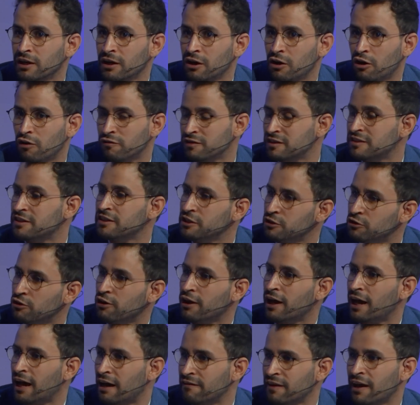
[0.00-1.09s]
obviously you don't
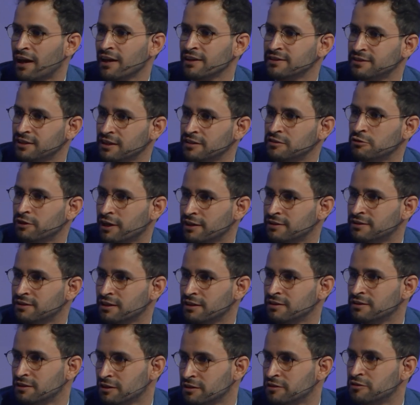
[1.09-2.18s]
have access to that
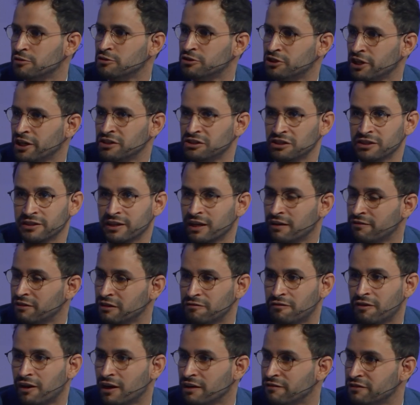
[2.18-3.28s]
sensor to change it every
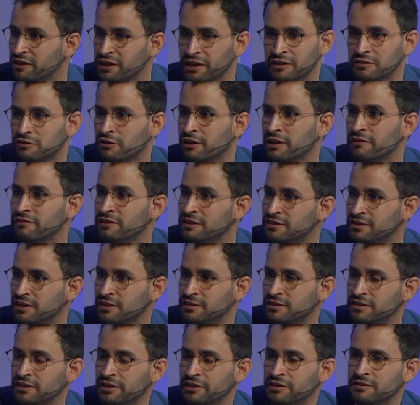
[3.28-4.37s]
5 years or every
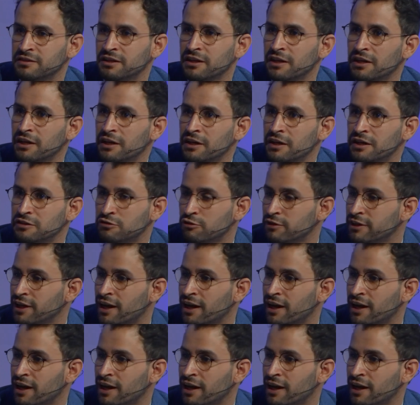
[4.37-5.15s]
6 years. So the